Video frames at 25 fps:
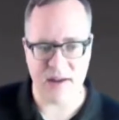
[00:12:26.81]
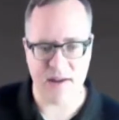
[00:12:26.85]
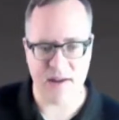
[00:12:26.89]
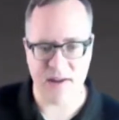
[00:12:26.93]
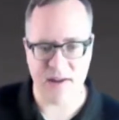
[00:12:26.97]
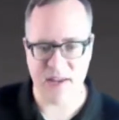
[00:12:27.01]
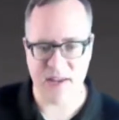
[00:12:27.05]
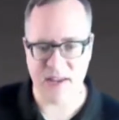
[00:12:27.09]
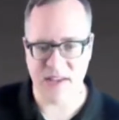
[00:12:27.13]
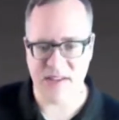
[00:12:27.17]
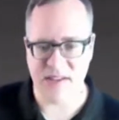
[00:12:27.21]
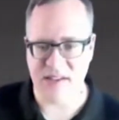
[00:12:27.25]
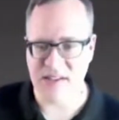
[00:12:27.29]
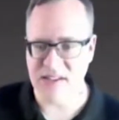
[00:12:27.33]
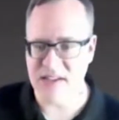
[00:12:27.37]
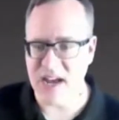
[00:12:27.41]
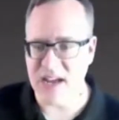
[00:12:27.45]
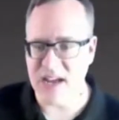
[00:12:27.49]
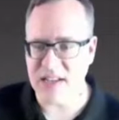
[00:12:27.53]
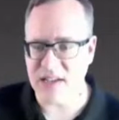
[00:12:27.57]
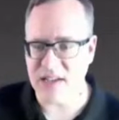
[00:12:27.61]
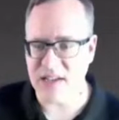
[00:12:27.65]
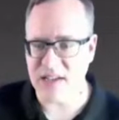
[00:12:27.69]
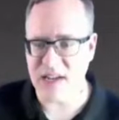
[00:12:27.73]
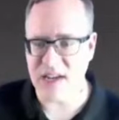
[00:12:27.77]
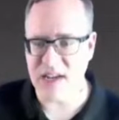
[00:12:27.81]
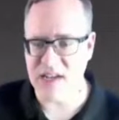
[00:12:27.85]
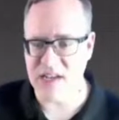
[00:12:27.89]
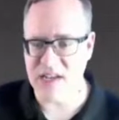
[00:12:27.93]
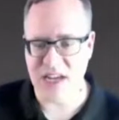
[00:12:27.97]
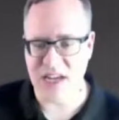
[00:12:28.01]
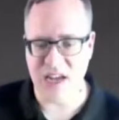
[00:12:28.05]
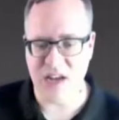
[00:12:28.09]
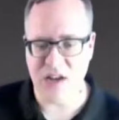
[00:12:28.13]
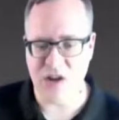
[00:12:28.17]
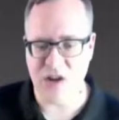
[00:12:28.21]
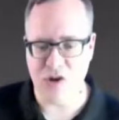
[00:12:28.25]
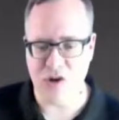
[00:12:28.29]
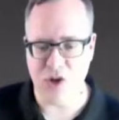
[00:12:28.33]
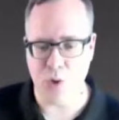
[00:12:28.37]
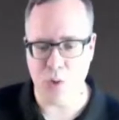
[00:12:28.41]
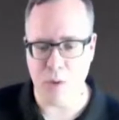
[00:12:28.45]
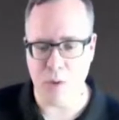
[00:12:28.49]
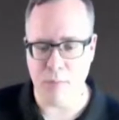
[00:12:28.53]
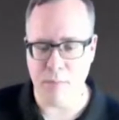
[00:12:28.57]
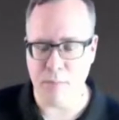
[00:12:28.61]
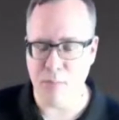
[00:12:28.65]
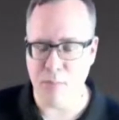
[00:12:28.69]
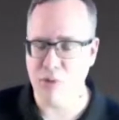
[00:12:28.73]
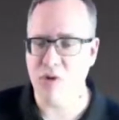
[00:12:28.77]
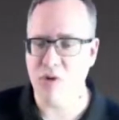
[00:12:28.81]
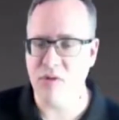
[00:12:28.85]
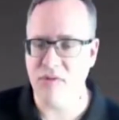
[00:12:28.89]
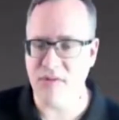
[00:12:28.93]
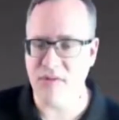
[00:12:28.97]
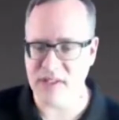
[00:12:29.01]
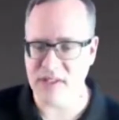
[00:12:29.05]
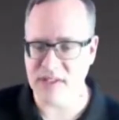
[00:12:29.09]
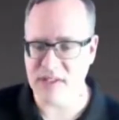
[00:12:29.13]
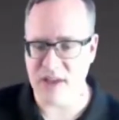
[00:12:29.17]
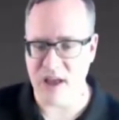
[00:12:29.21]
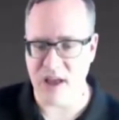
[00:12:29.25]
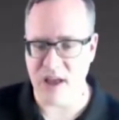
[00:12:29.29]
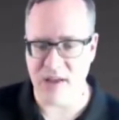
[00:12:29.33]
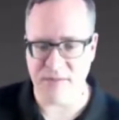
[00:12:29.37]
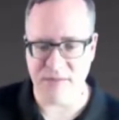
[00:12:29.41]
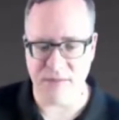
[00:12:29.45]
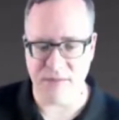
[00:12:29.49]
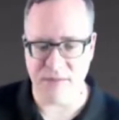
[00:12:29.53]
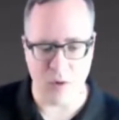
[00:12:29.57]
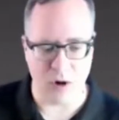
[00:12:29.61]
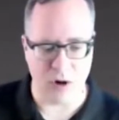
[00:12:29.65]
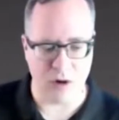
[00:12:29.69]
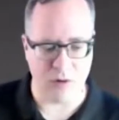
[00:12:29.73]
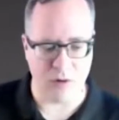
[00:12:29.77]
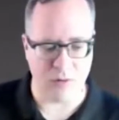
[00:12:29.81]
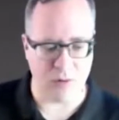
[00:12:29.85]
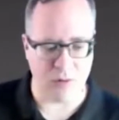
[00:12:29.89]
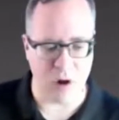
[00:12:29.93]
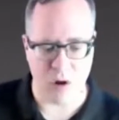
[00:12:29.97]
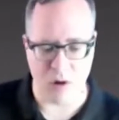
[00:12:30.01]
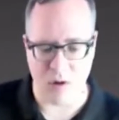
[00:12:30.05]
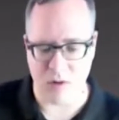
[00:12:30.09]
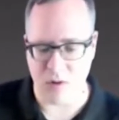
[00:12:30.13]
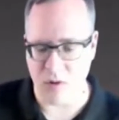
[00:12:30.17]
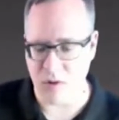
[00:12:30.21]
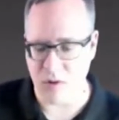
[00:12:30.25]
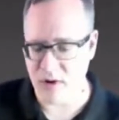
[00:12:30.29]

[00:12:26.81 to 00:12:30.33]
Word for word: it doesn't continue to improve itself or grow.